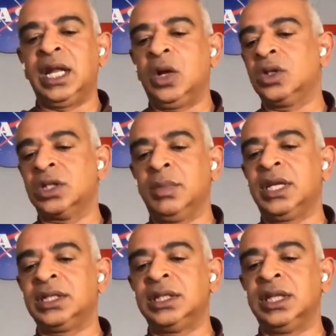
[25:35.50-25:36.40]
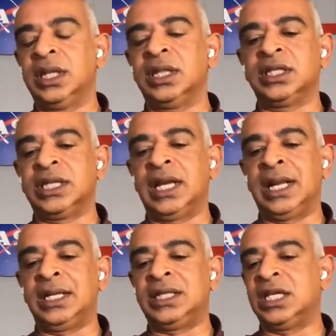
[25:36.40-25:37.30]
And I also mentioned the
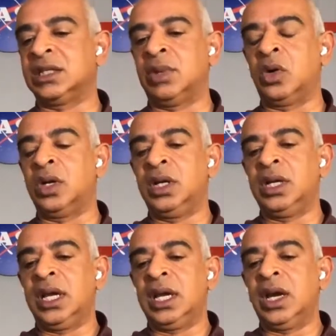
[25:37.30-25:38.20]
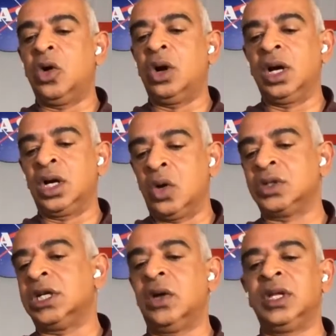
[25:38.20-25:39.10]
satellite takes
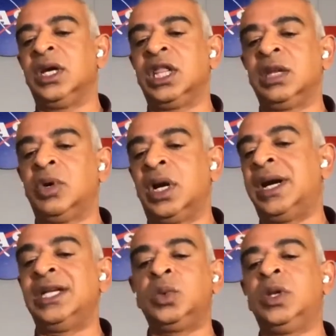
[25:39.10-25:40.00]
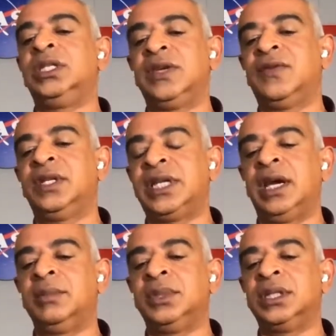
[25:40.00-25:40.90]
goes around the Earth about 127
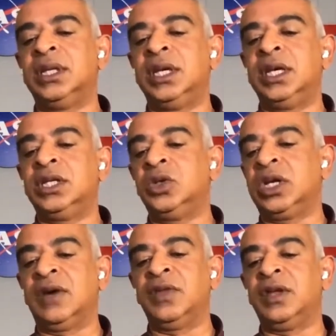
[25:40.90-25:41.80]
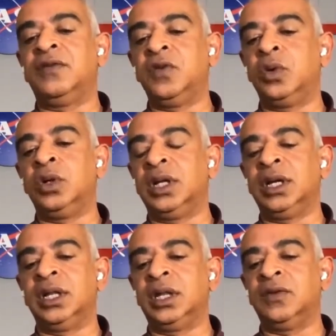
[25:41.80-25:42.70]
times to cover the full
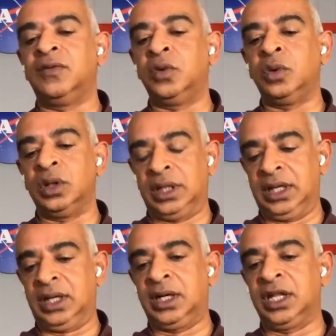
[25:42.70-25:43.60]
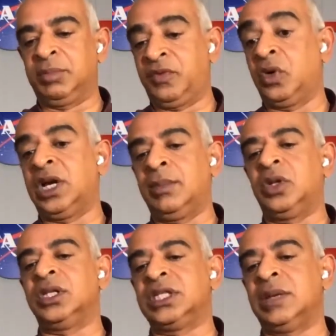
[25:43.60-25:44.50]
Earth before
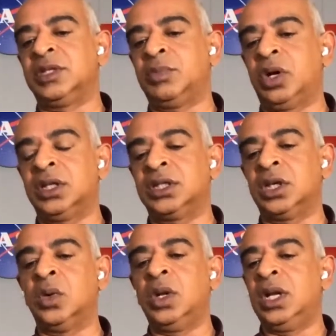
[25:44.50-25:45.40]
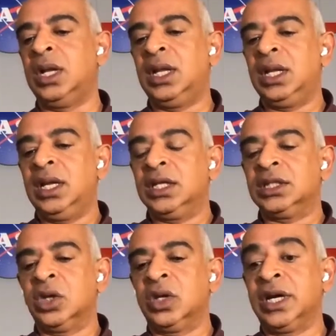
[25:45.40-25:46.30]
coming to the same spot.
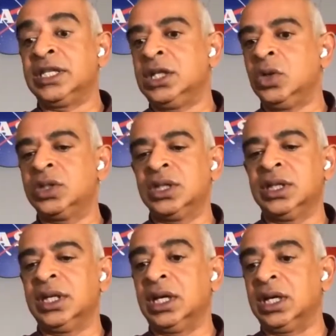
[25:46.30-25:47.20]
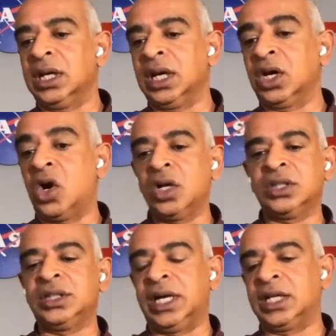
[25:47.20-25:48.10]
So the resolution
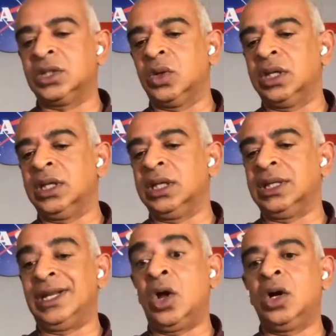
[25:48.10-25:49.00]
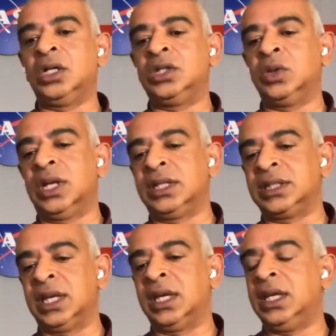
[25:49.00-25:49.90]
across track, so in longitude,
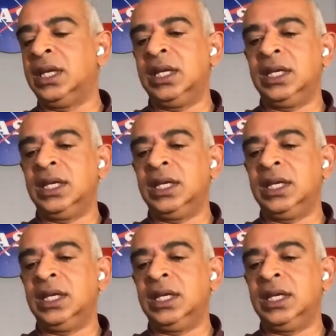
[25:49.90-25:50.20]
let's say,